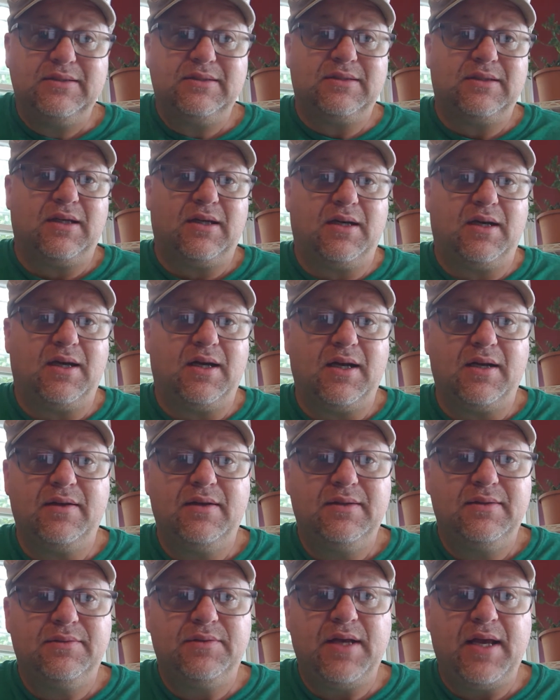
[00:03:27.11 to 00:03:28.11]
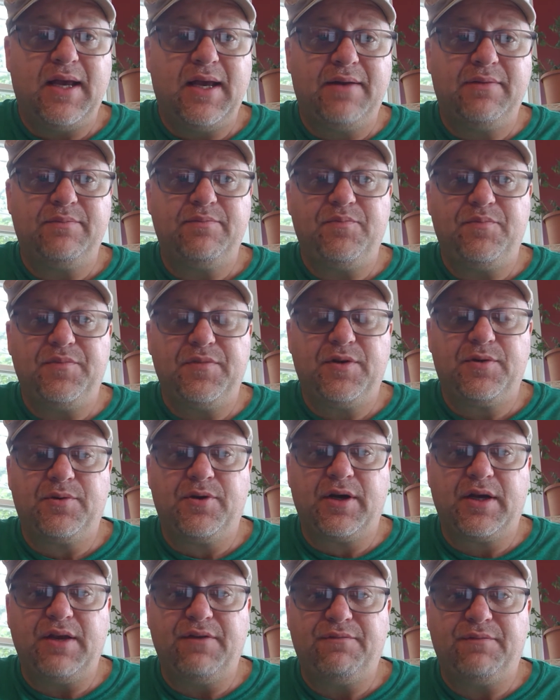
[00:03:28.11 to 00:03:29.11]
on, and the
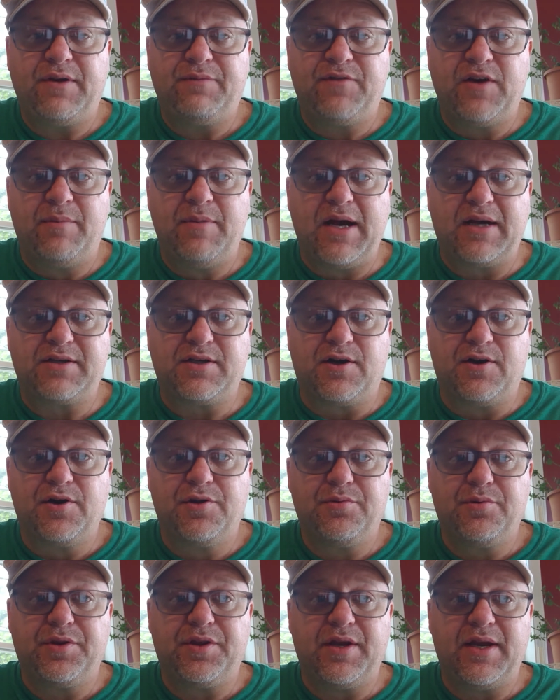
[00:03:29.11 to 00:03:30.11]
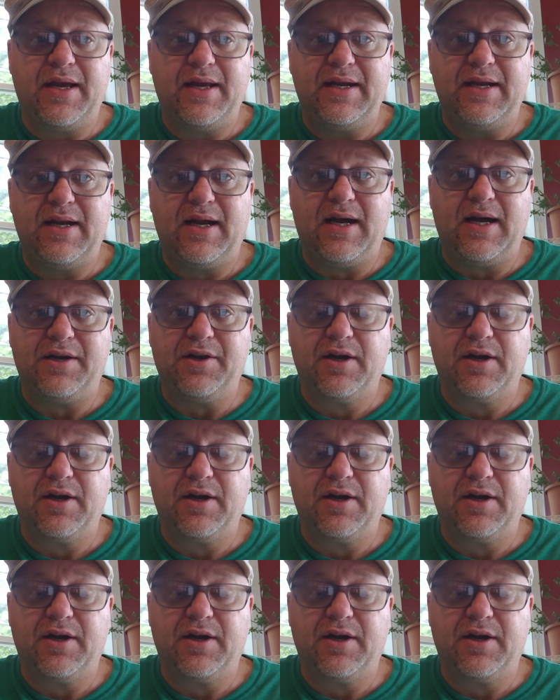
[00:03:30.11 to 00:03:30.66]
rookie fell back to earth with an 89.